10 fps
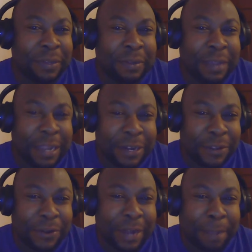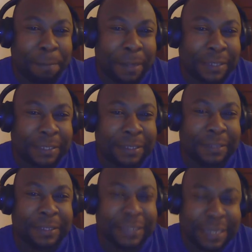any other
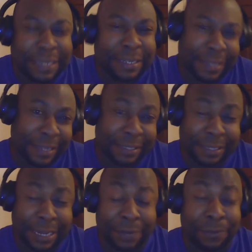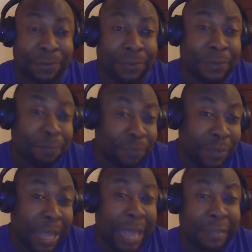person? They said, yes, I could
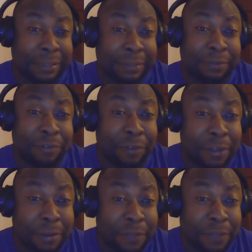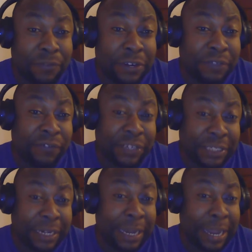ask, even if it's
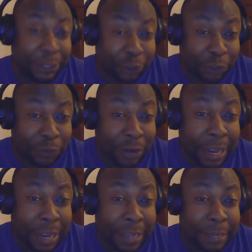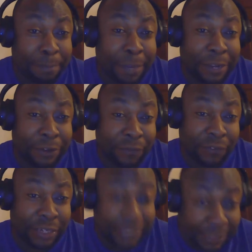a lecturer in my
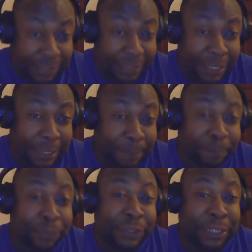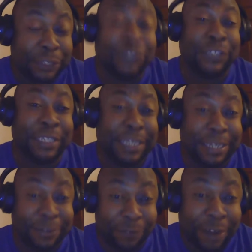university, they just need
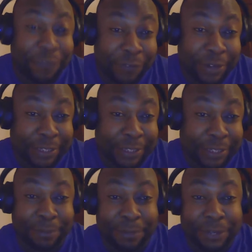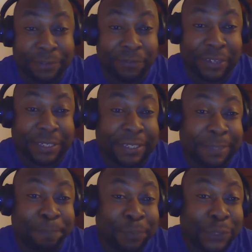a reference from the university.
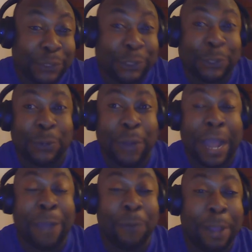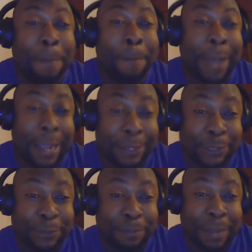So I went back
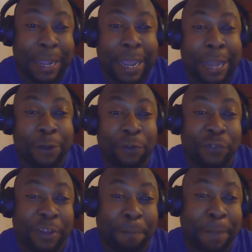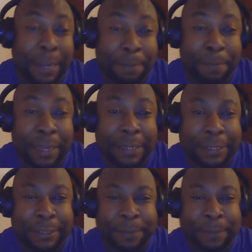to my head of department.